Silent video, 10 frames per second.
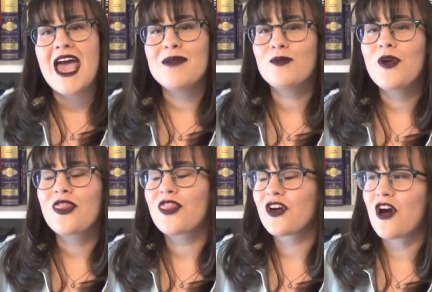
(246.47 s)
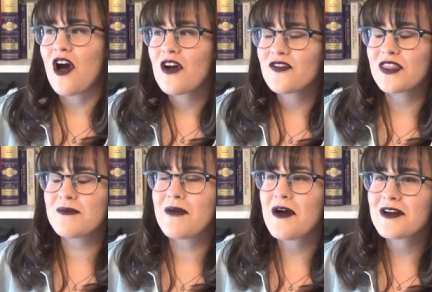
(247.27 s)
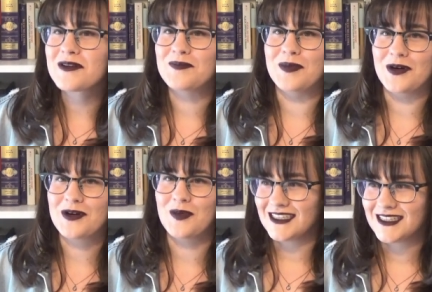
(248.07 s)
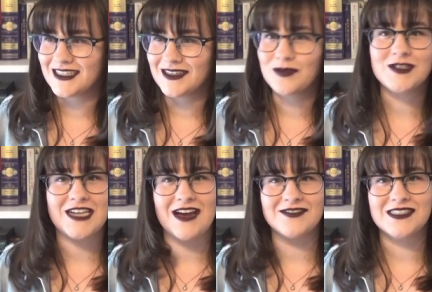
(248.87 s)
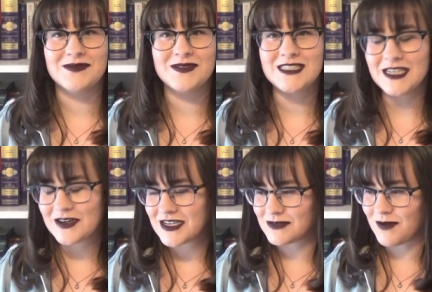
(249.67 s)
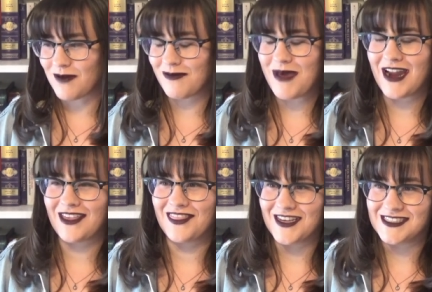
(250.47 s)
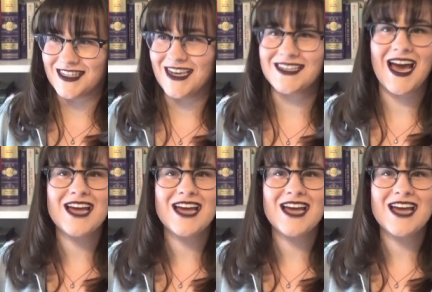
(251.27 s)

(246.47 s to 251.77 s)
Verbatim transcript: And with the Carve the Mark book, which have some serious problematic things in it.